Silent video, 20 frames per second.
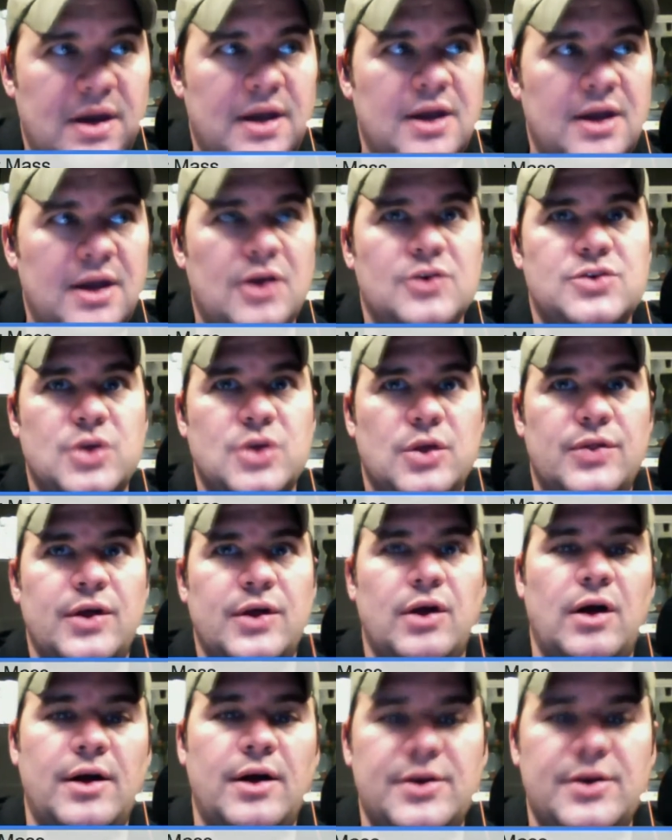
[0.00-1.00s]
so
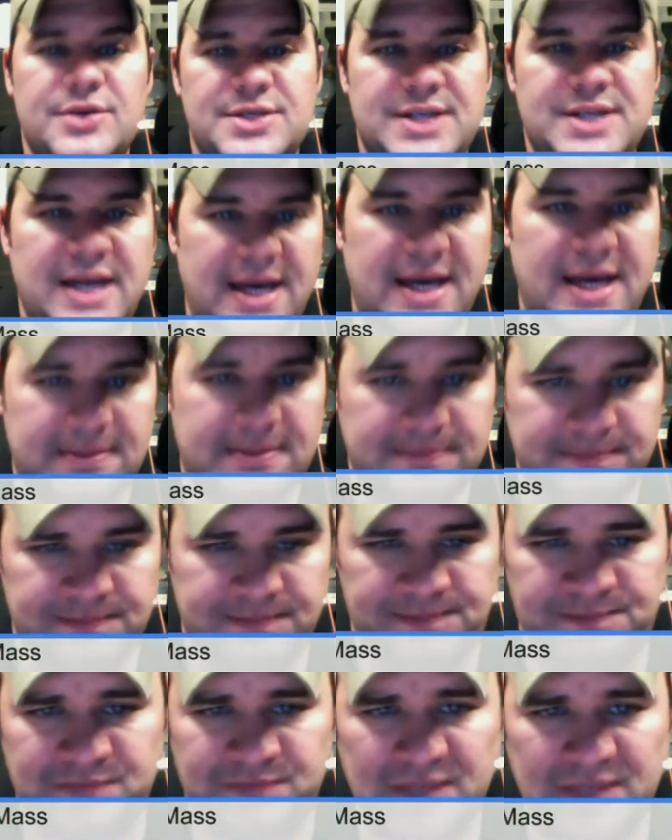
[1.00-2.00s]
they'll understand
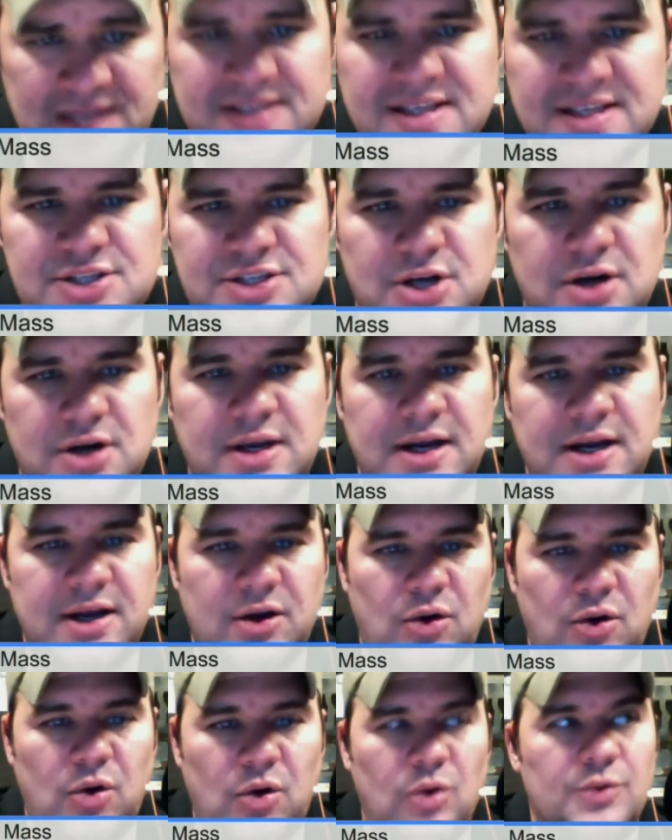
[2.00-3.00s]
as they start
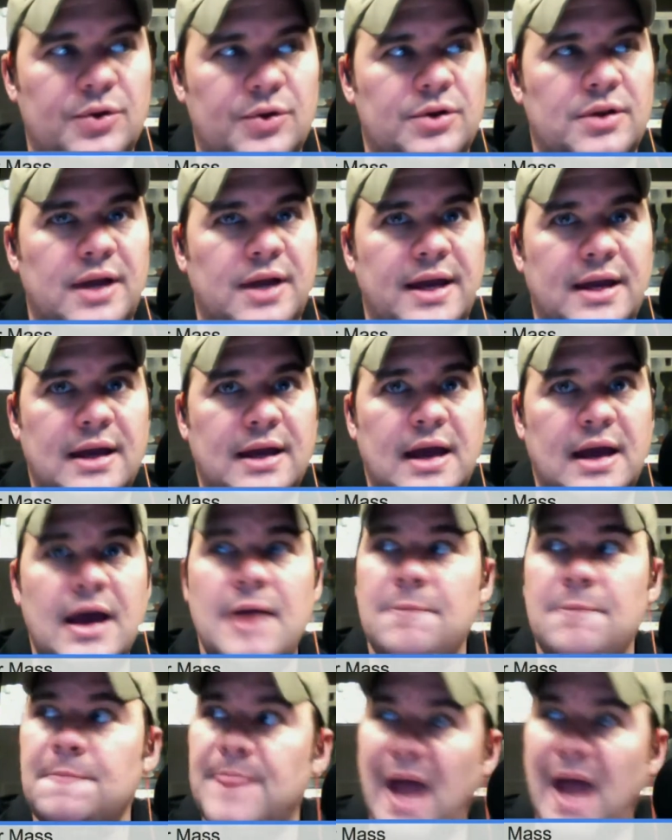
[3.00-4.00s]
getting older. Like,
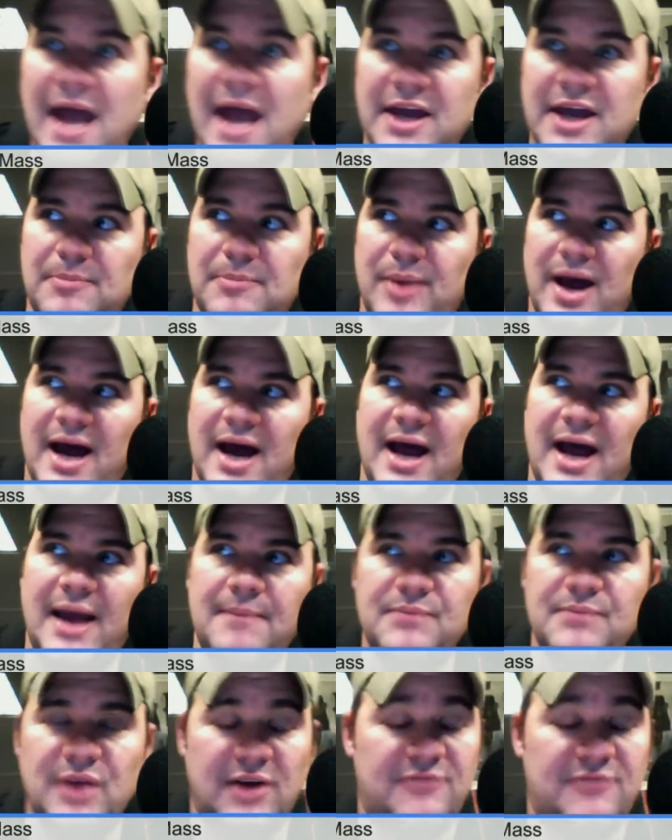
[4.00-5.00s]
I could
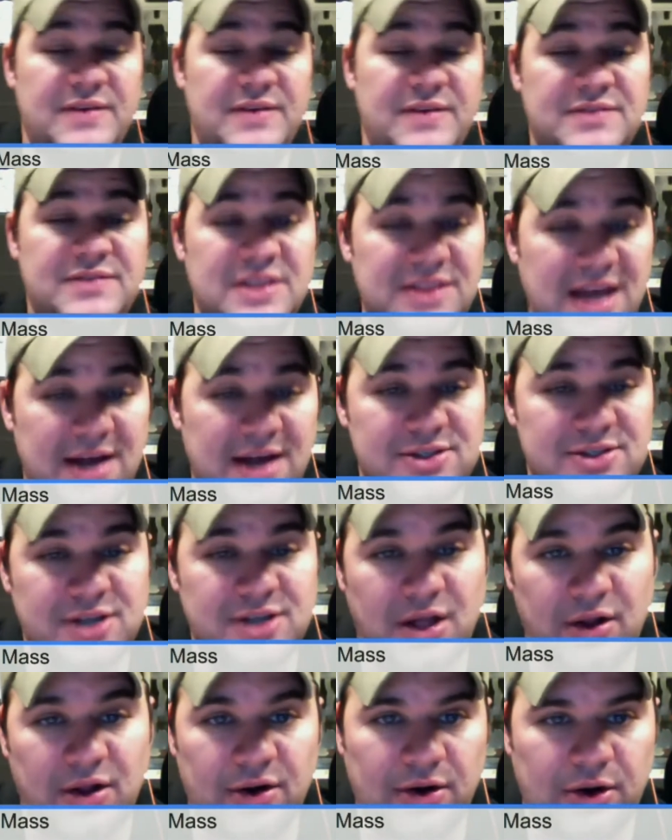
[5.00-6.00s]
buy a
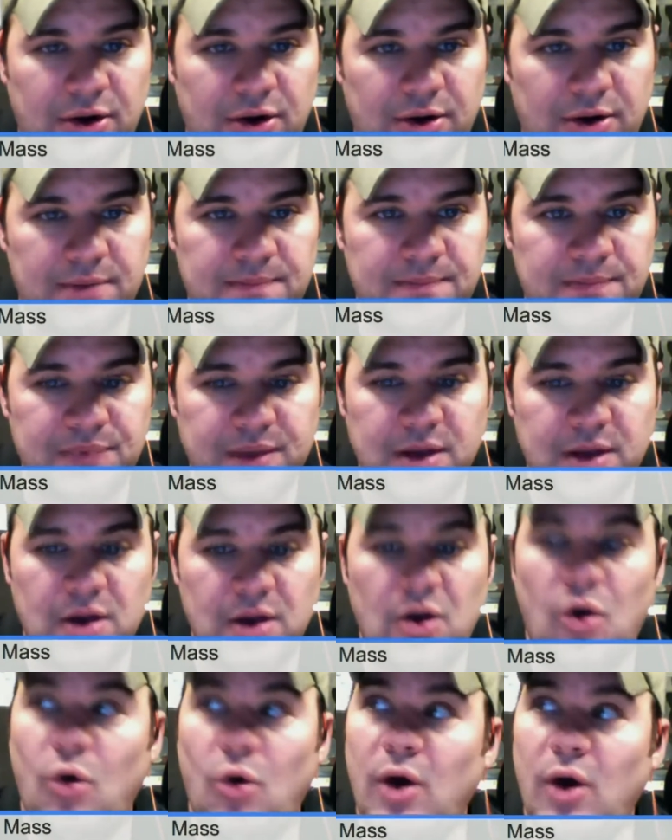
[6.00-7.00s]
$50,000 car,
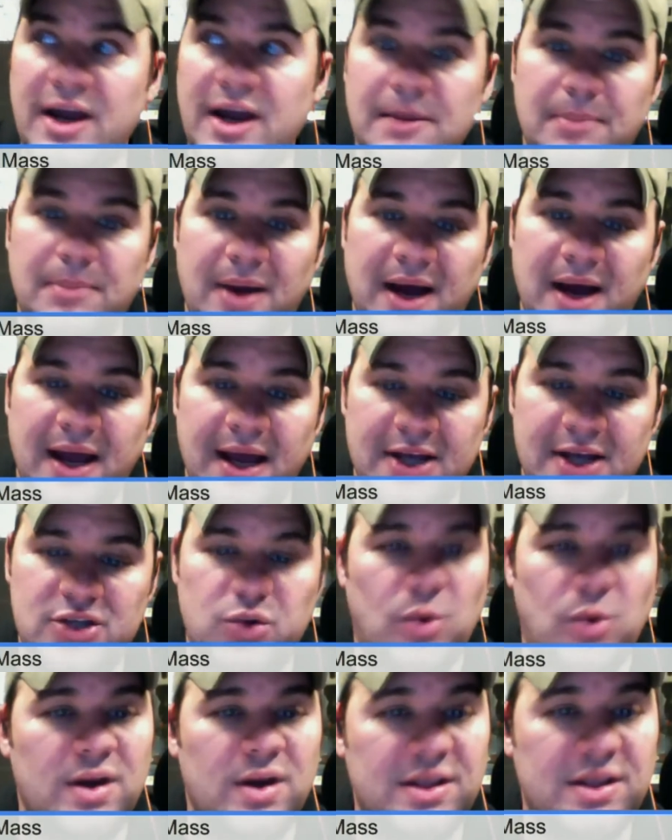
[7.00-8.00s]
or I could buy a
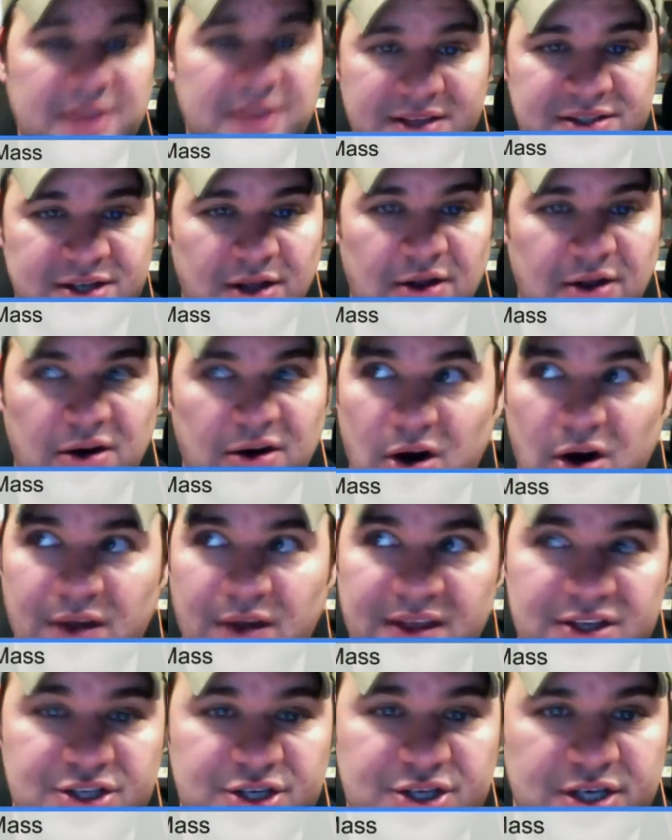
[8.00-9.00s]
$20,000 car
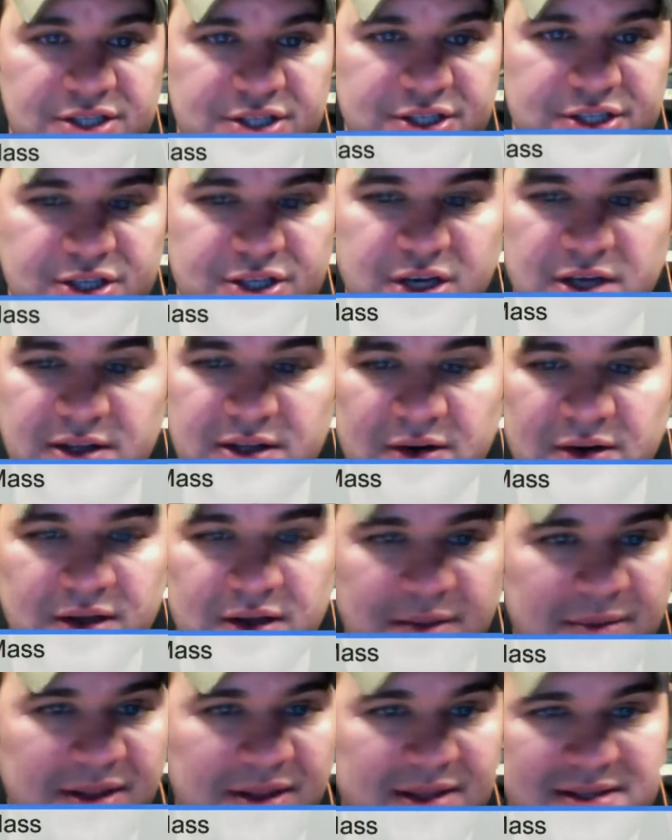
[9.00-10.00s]
that's just as good, that'll
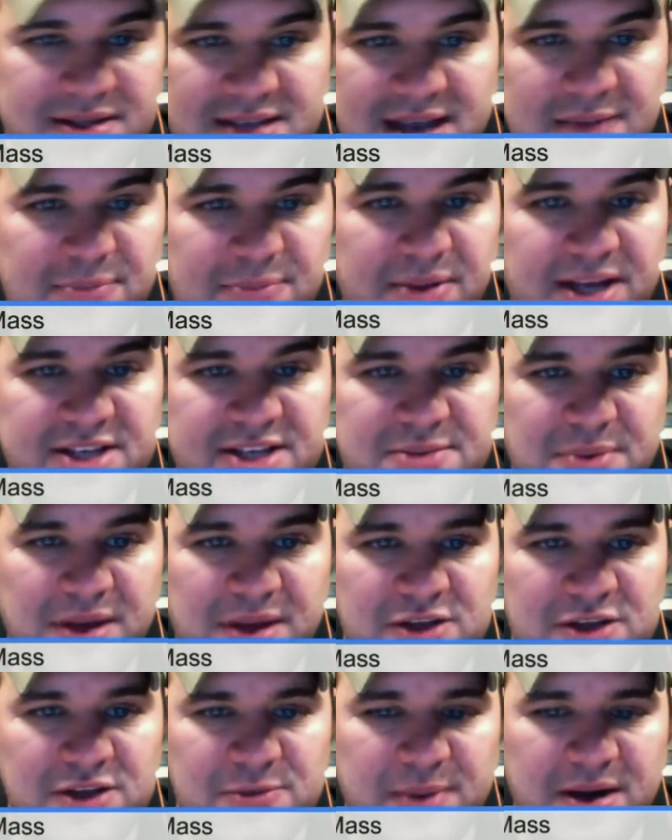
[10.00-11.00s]
give you the same place,
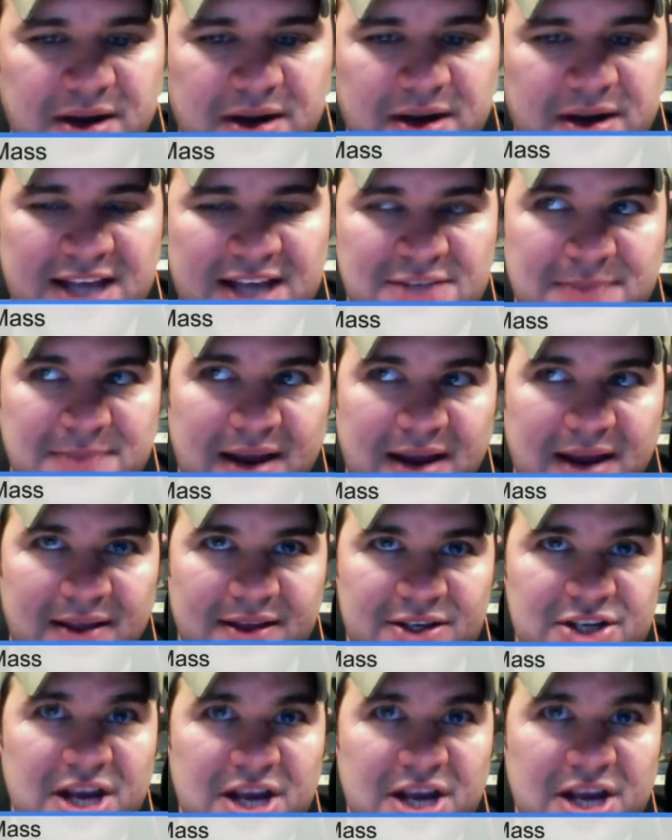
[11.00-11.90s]
probably has better gas mileage,